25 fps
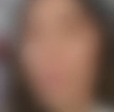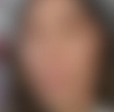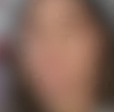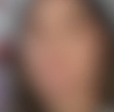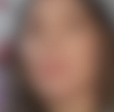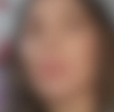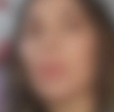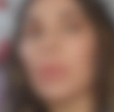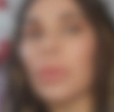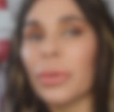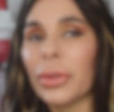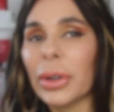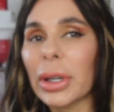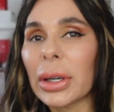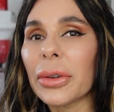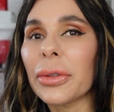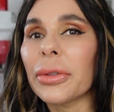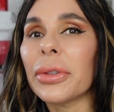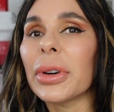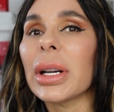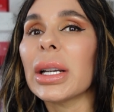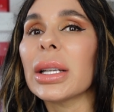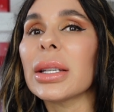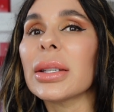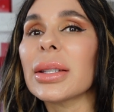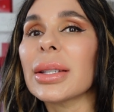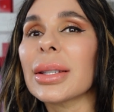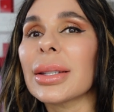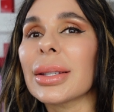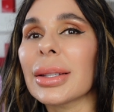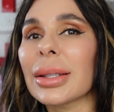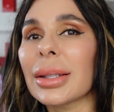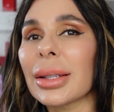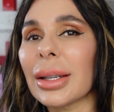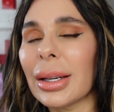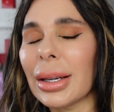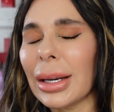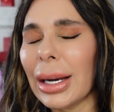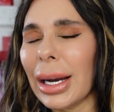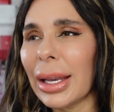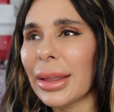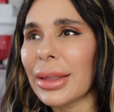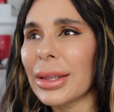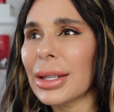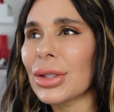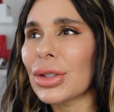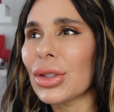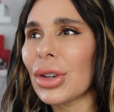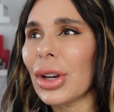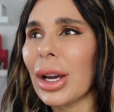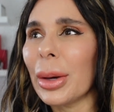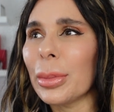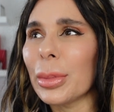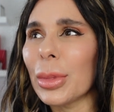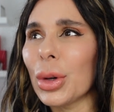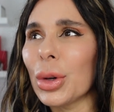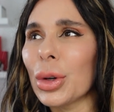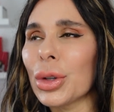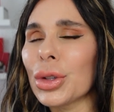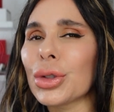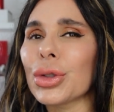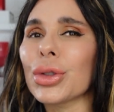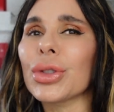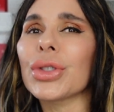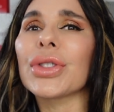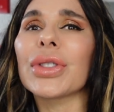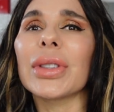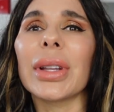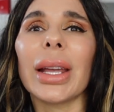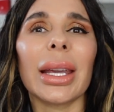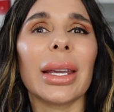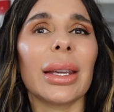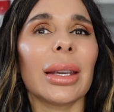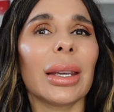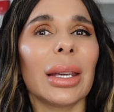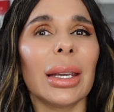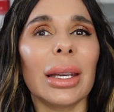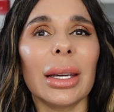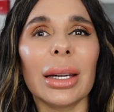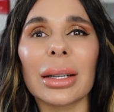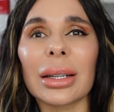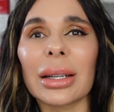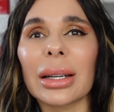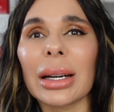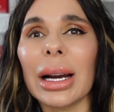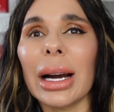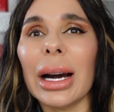So far, friends, I think I'm going to stay here.